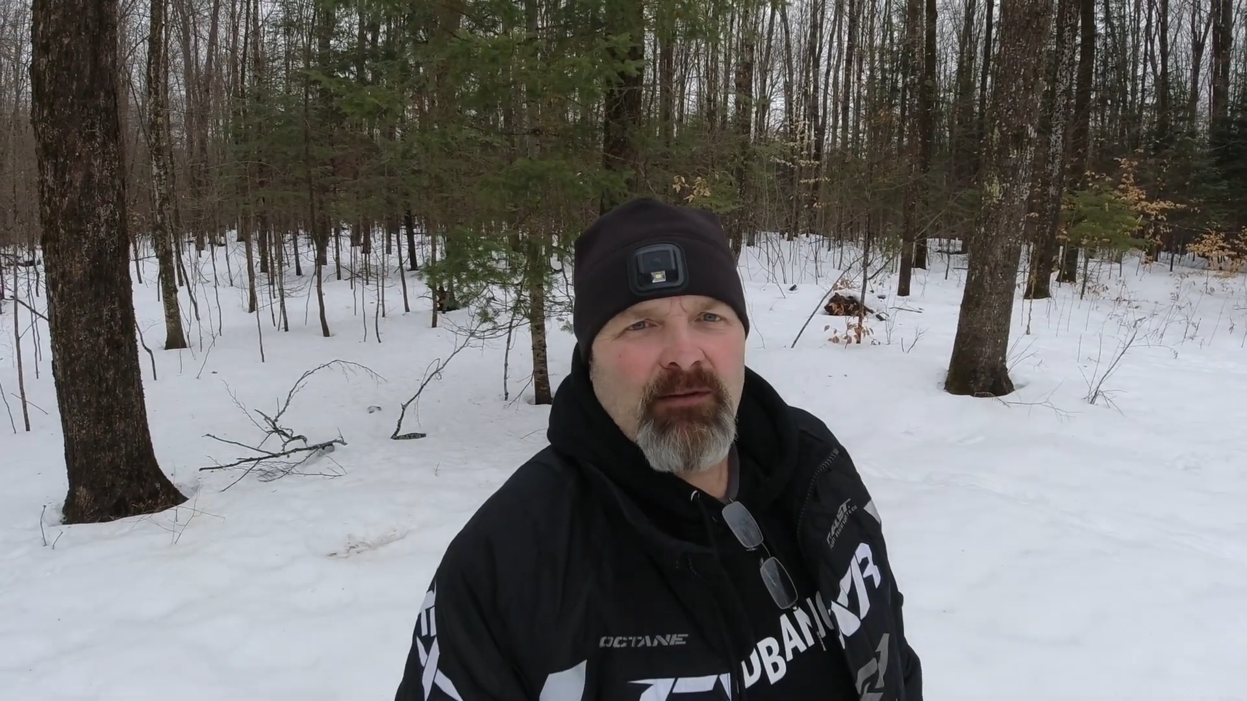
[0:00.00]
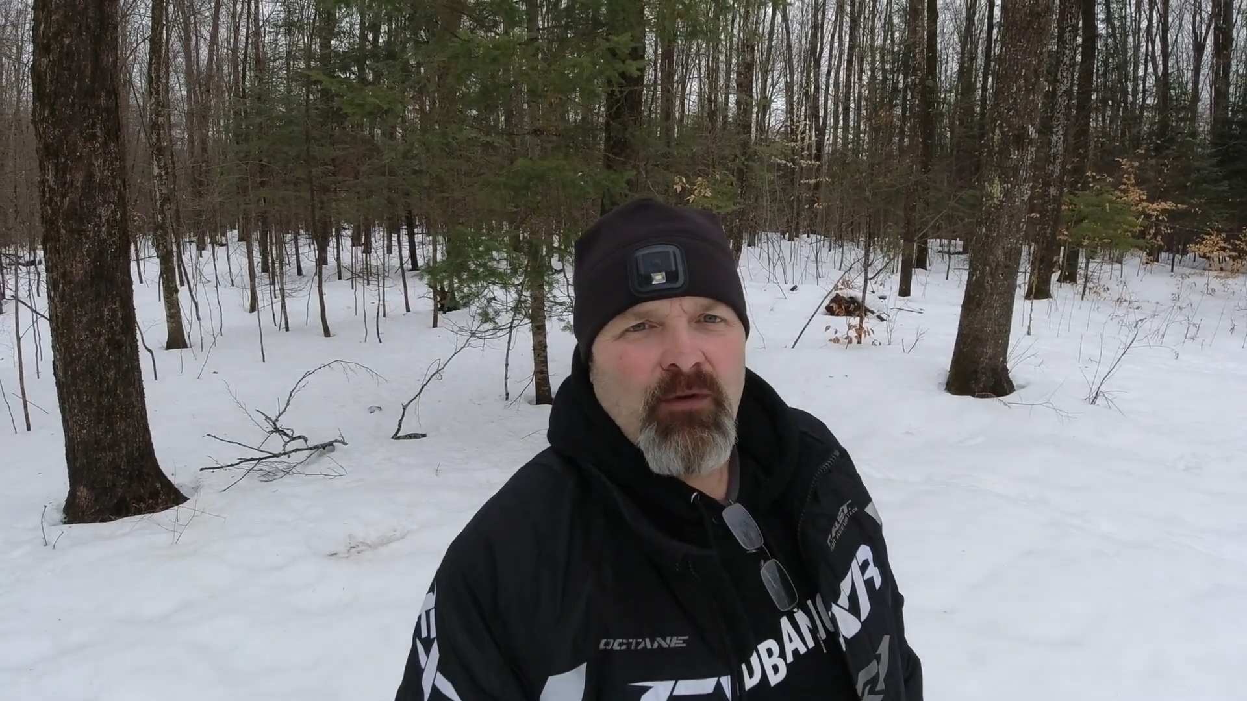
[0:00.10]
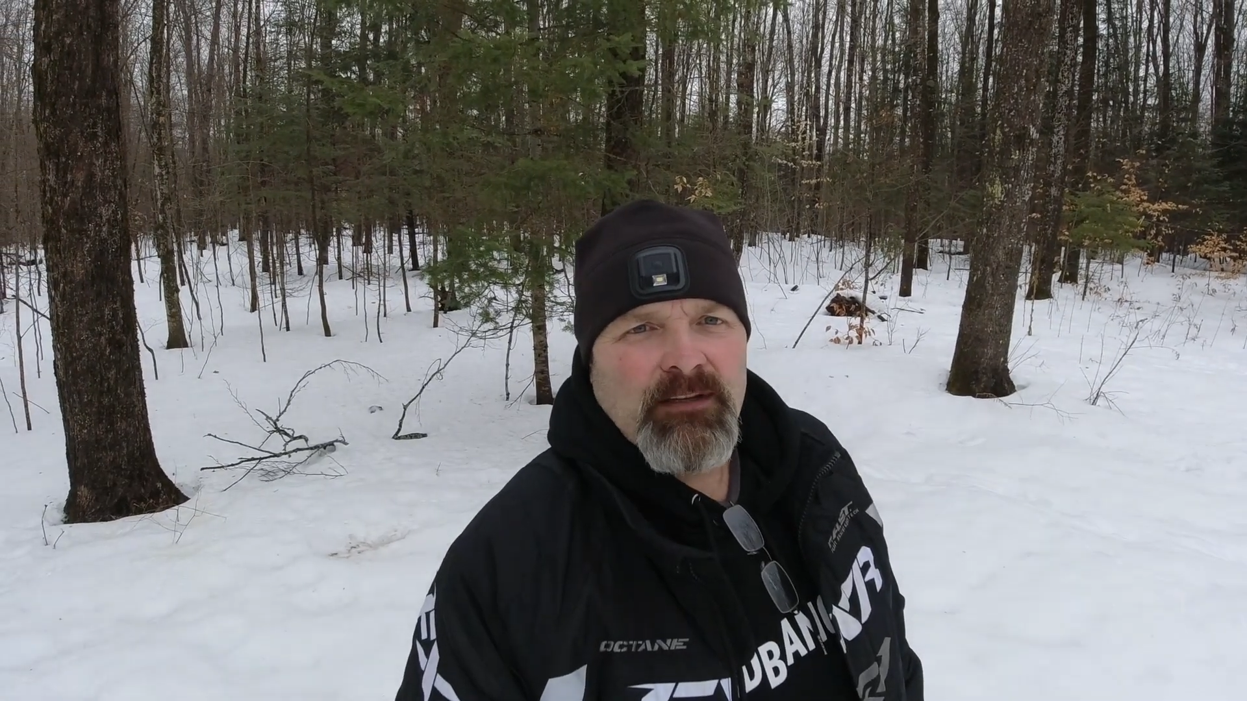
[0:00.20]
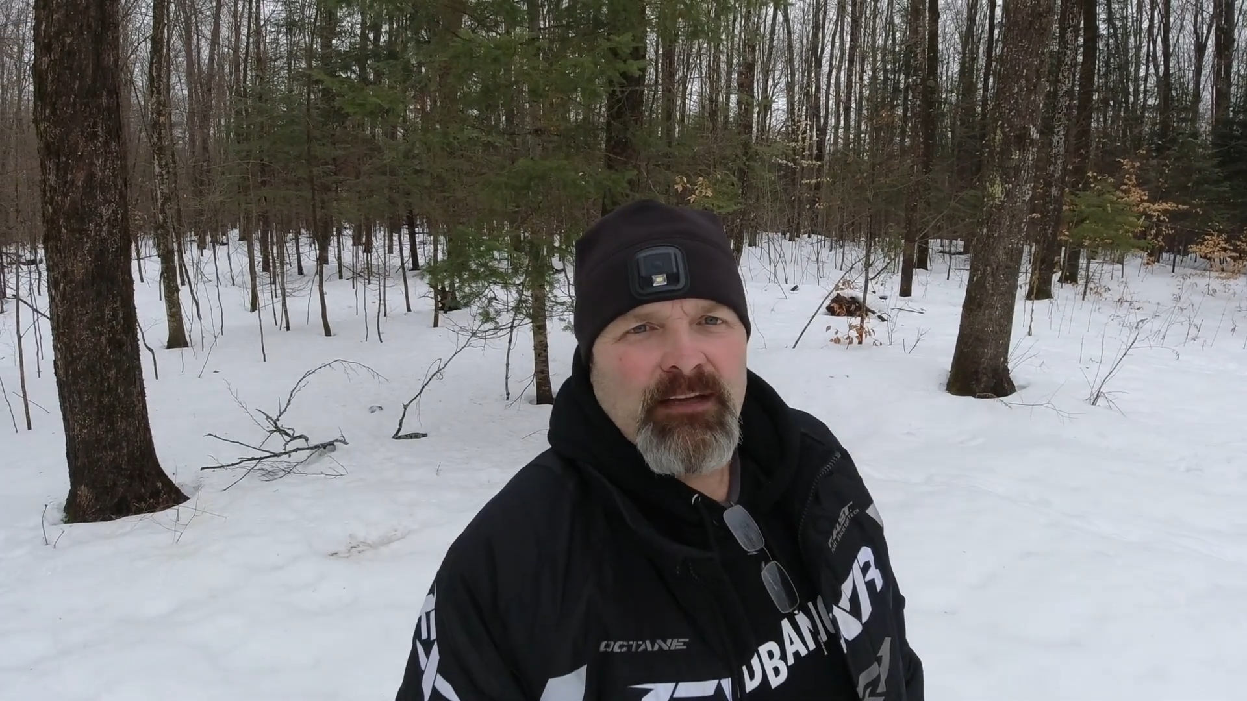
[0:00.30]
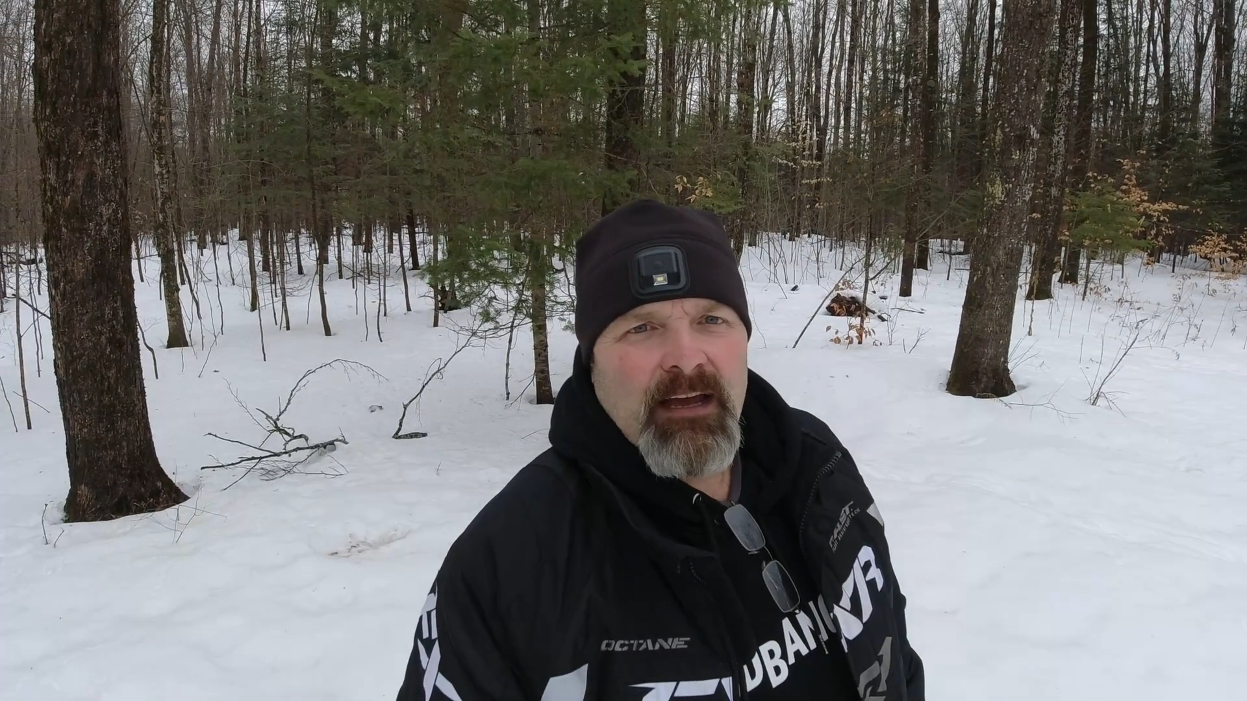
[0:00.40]
at
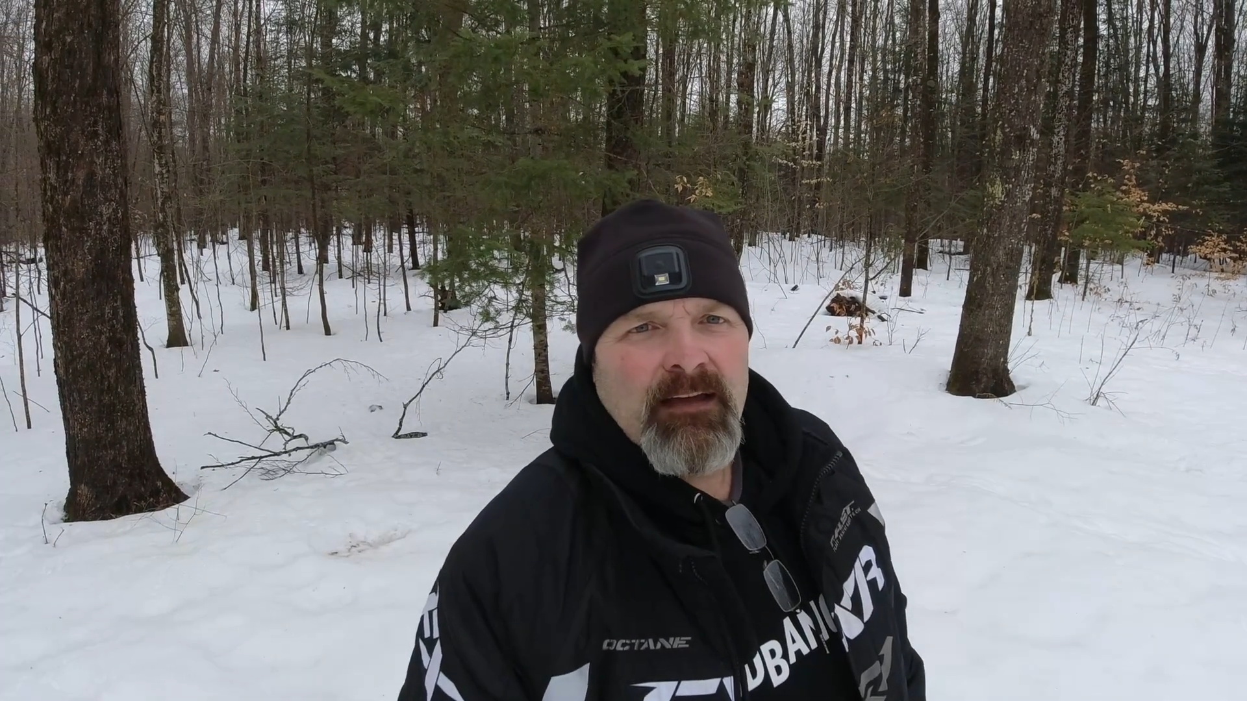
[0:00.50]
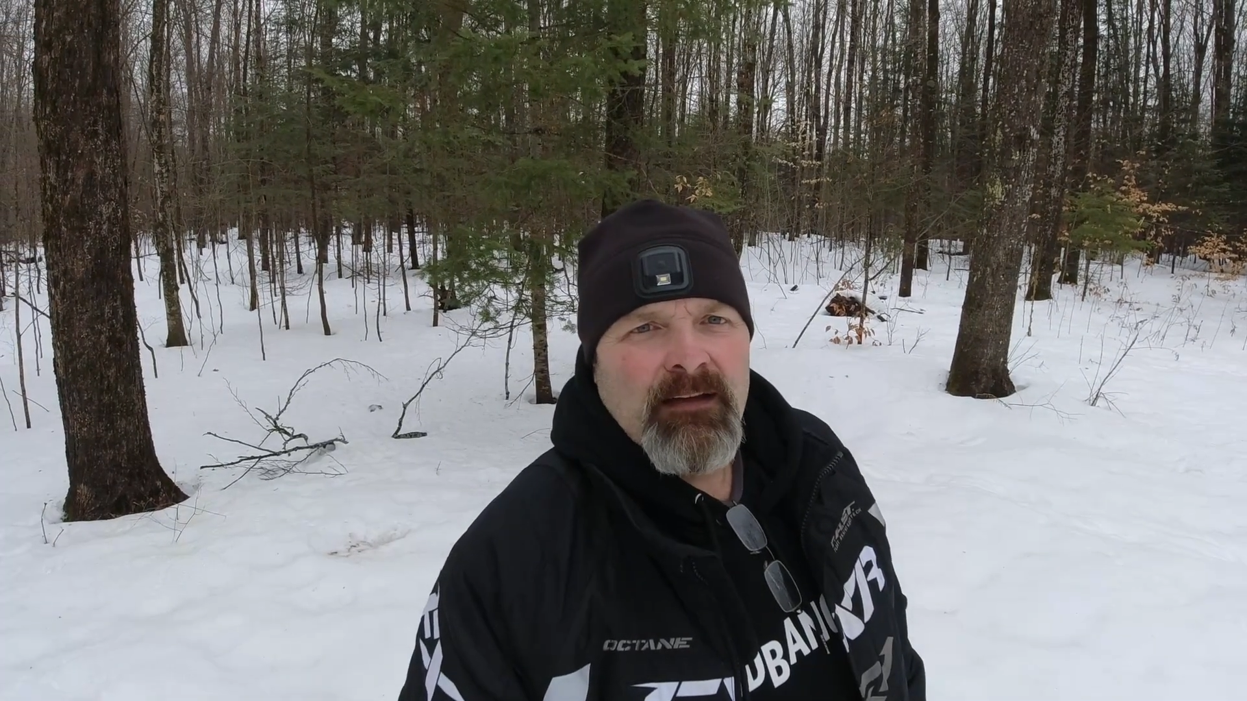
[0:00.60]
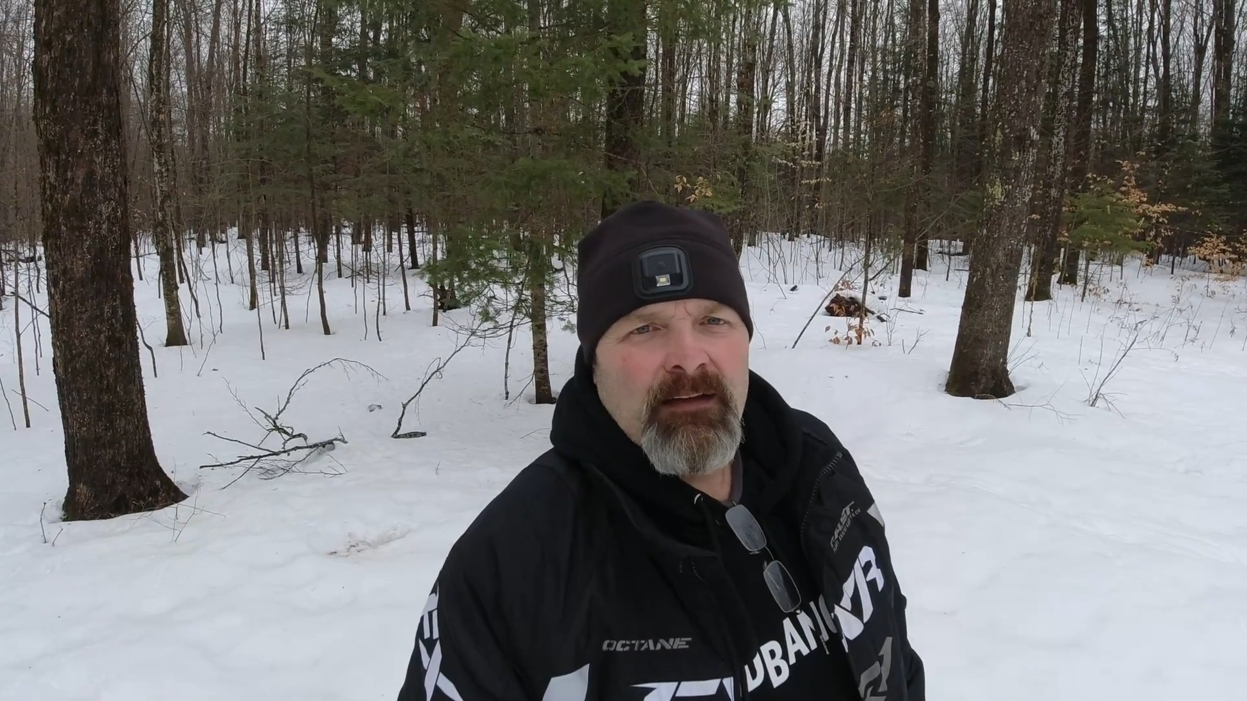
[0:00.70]
what uh,